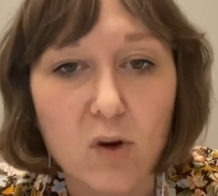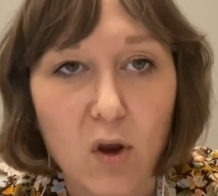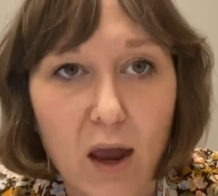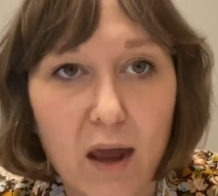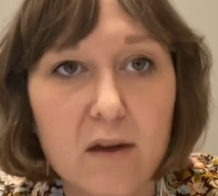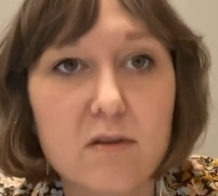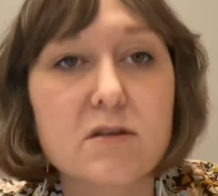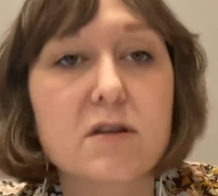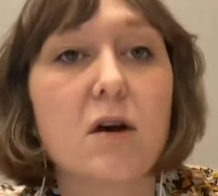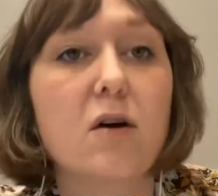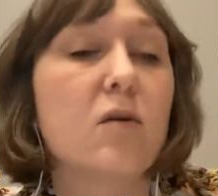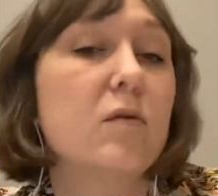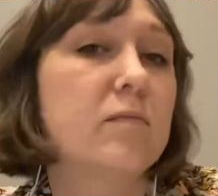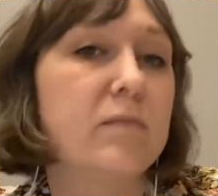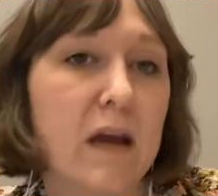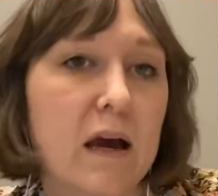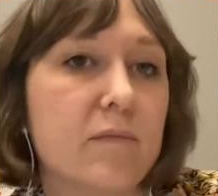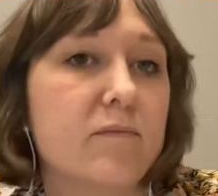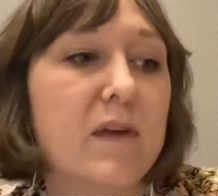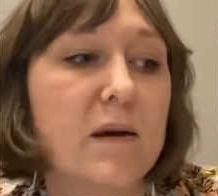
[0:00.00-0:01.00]
Okay, so
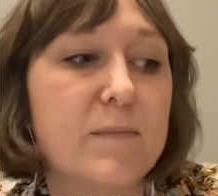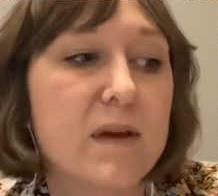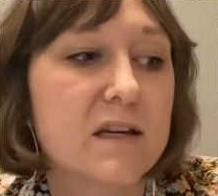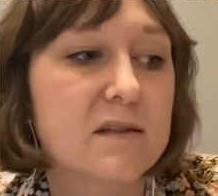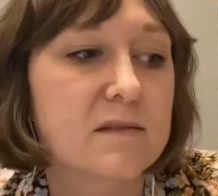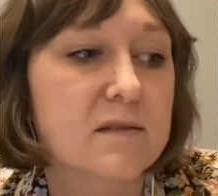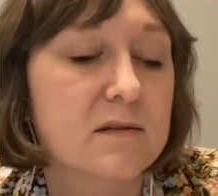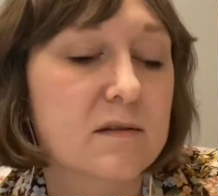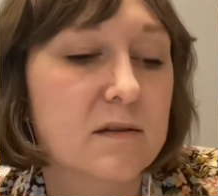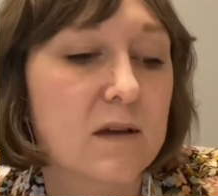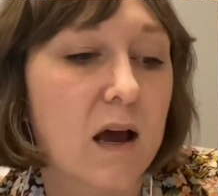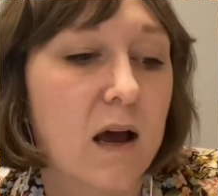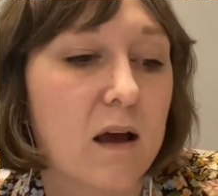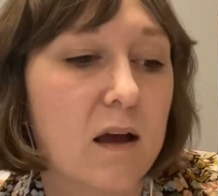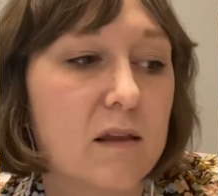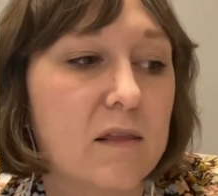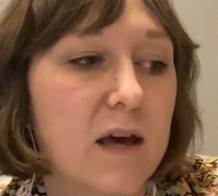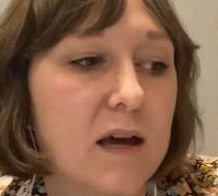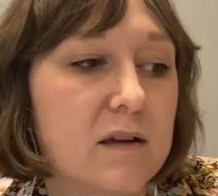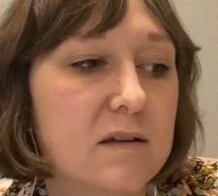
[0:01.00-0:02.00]
that makes,
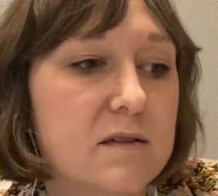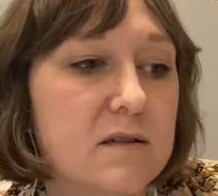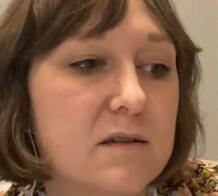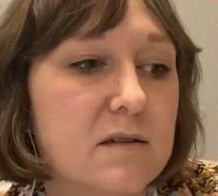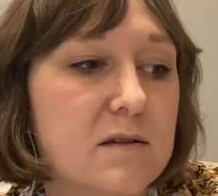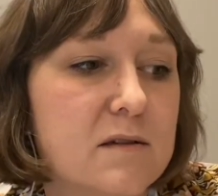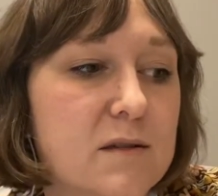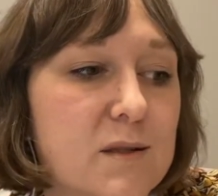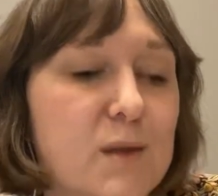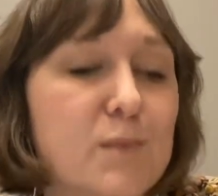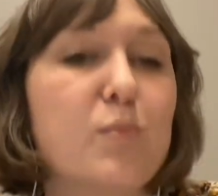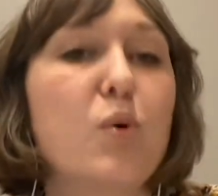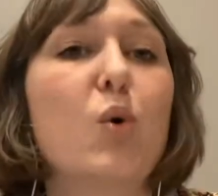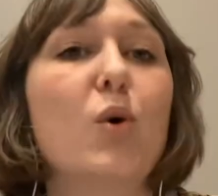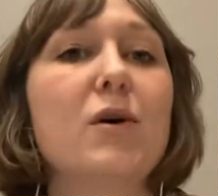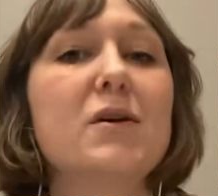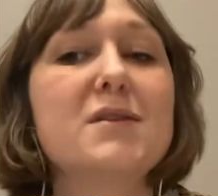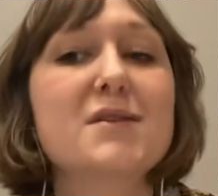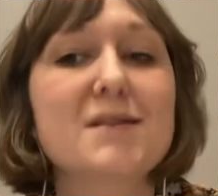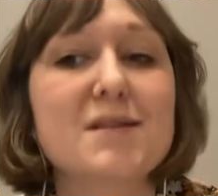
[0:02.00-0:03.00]
that
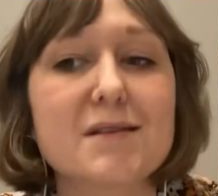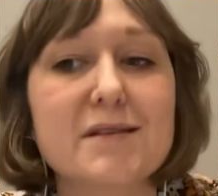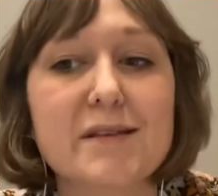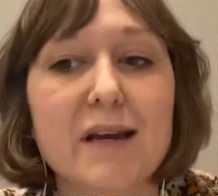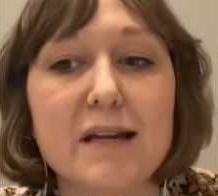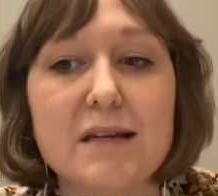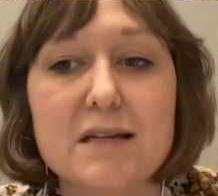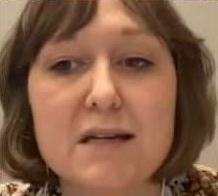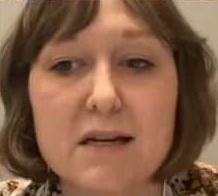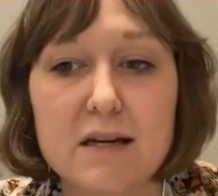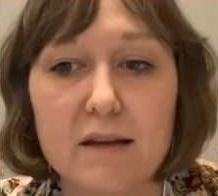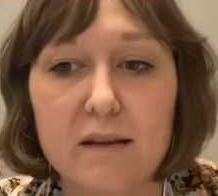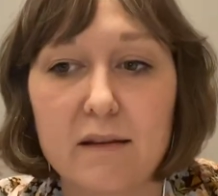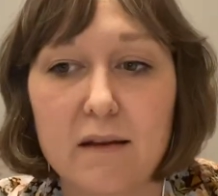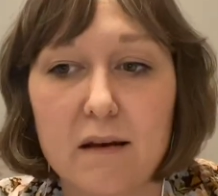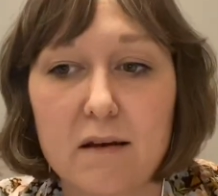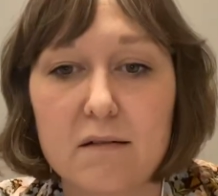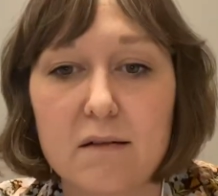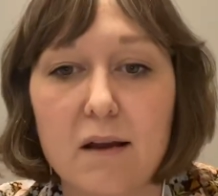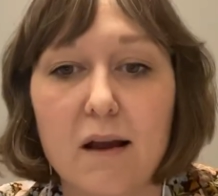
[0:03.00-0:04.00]
supports this idea
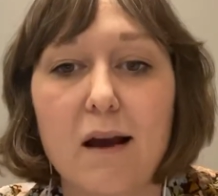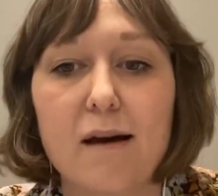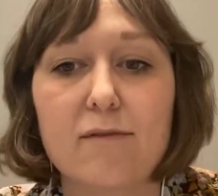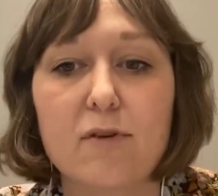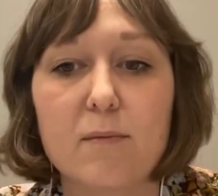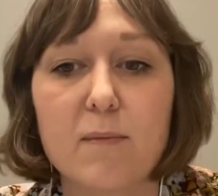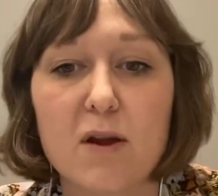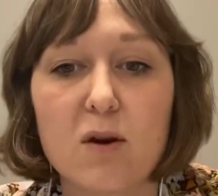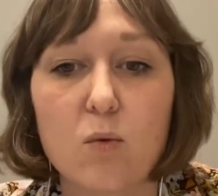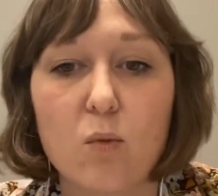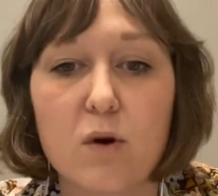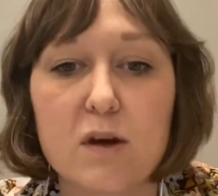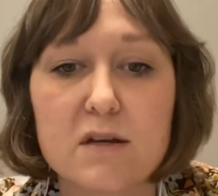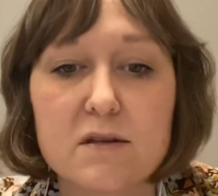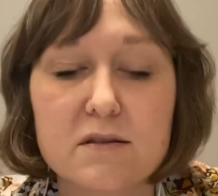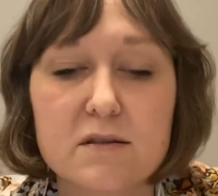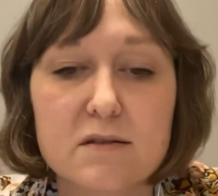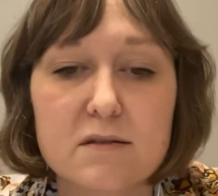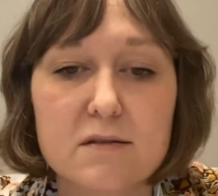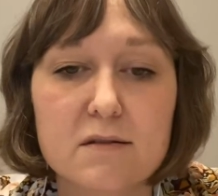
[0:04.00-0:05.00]
that the government
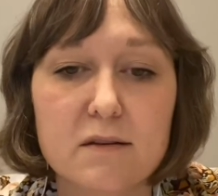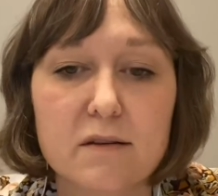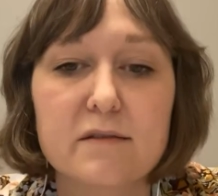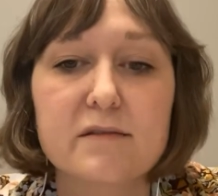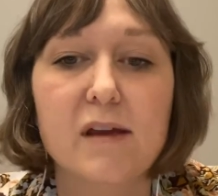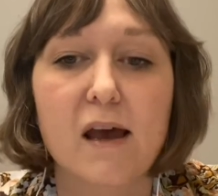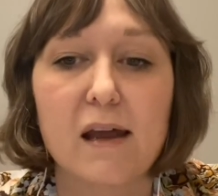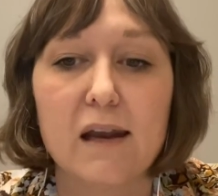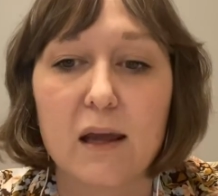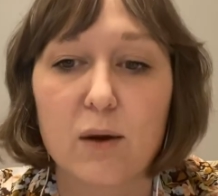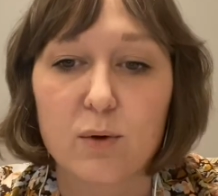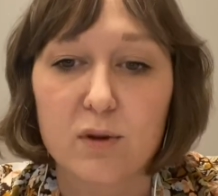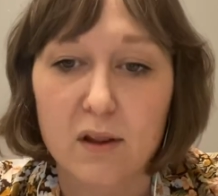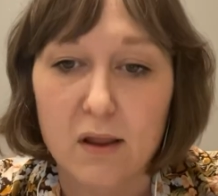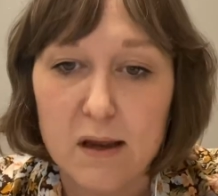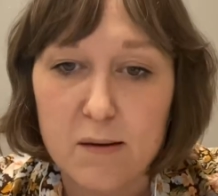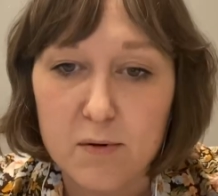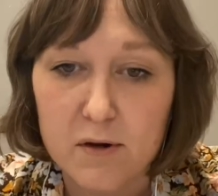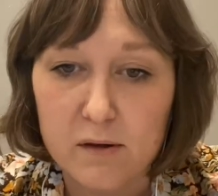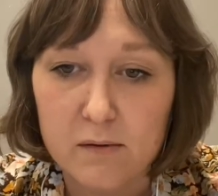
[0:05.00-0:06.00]
was siding with
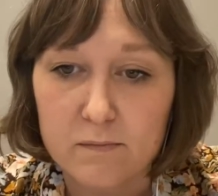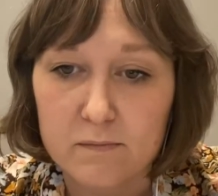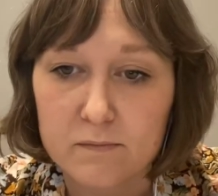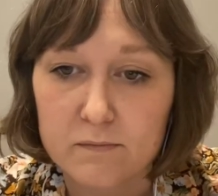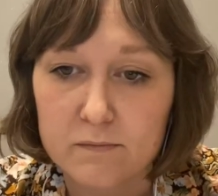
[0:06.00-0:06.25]
labor.